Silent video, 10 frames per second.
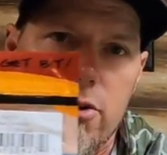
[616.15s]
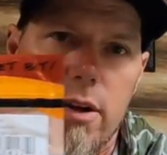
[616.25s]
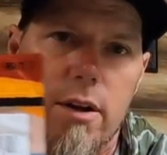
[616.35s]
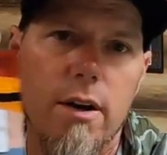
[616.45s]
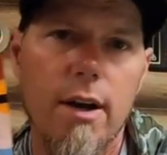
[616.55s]

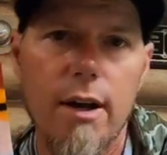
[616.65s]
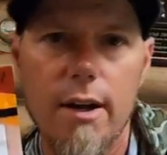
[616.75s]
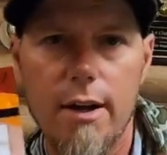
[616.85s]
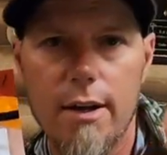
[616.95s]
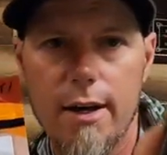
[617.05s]
trailer.
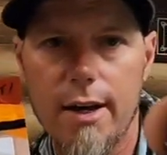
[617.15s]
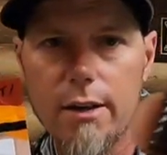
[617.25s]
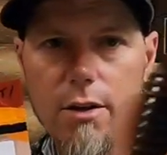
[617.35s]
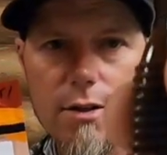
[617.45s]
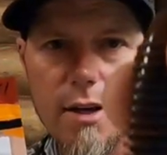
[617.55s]

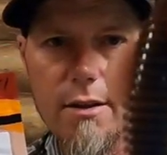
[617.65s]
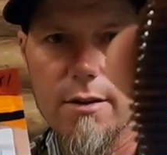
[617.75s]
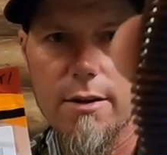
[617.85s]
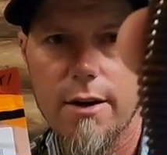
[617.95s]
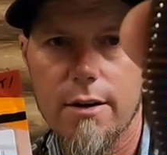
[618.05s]
It looks like
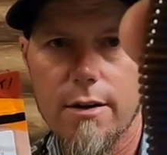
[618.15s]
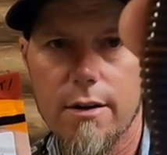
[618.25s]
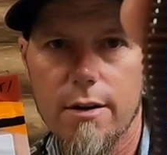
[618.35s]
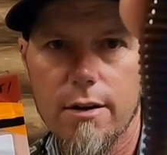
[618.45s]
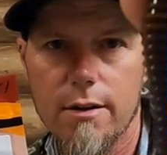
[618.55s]
this here.
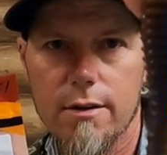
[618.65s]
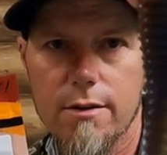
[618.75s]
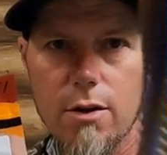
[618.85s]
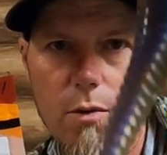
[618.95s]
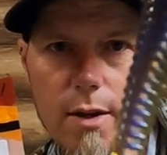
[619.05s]

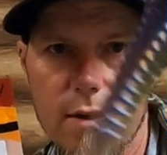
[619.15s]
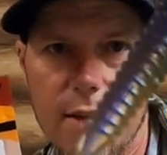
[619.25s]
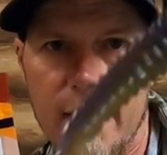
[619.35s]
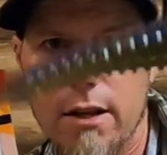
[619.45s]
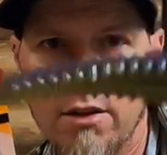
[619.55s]
So it's
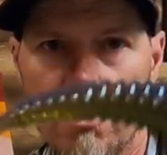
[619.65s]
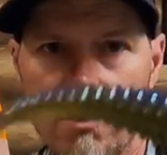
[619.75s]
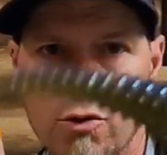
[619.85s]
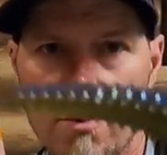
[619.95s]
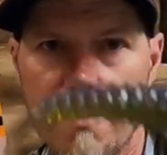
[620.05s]
like a
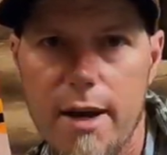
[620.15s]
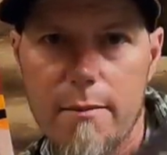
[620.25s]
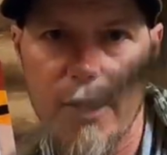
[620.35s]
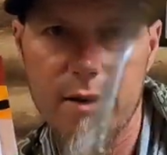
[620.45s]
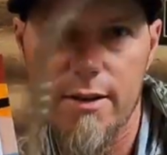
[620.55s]
little swim
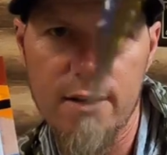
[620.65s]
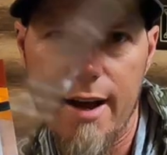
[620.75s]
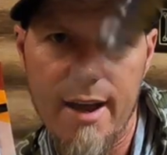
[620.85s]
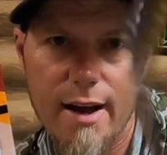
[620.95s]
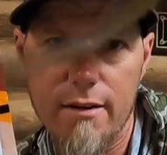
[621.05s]
bait, but it doesn't
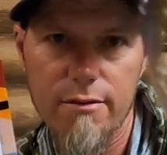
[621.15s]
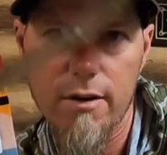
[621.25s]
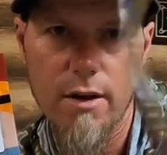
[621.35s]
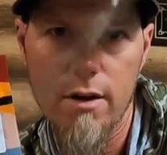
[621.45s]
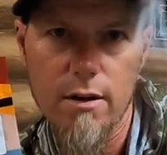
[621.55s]
have
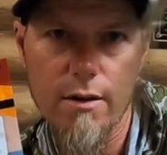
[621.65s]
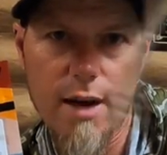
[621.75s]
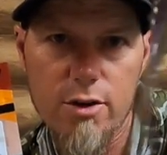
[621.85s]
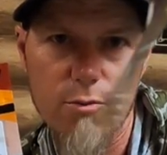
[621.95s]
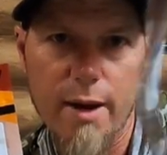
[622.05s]

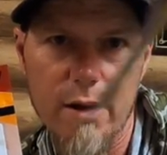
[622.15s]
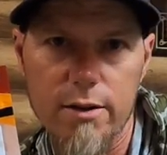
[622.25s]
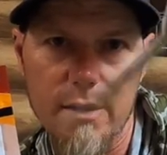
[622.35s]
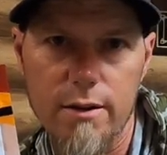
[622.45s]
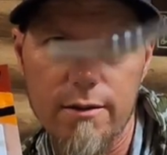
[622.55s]
the actual paddle
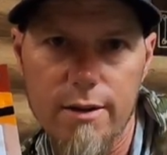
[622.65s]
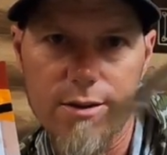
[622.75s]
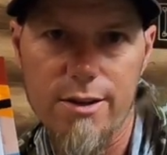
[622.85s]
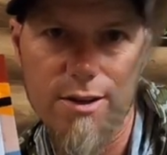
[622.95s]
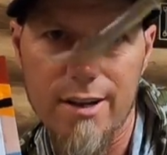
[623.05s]
tail.
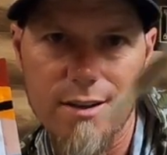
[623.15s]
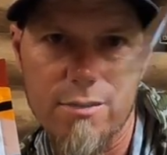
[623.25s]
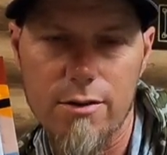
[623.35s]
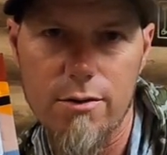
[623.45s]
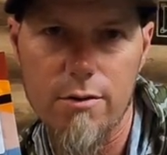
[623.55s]
It's just got
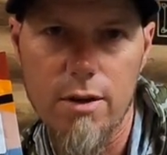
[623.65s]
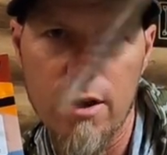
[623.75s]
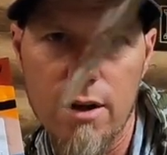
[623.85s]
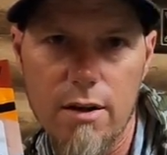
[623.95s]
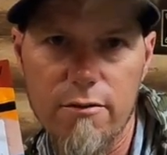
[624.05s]
this little
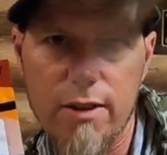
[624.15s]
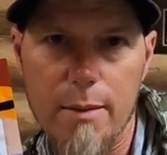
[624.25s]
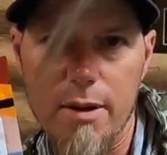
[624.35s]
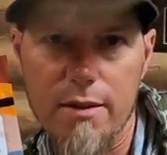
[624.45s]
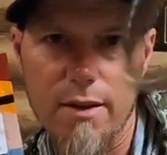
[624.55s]

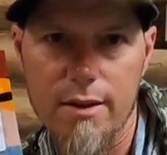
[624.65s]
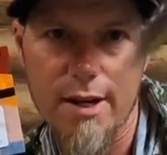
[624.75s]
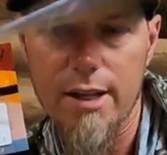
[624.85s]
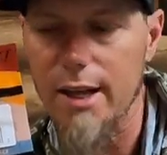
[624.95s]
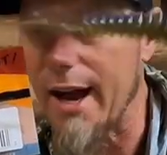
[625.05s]
floppy thing,
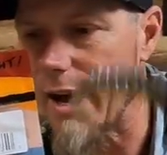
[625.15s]
got a lot of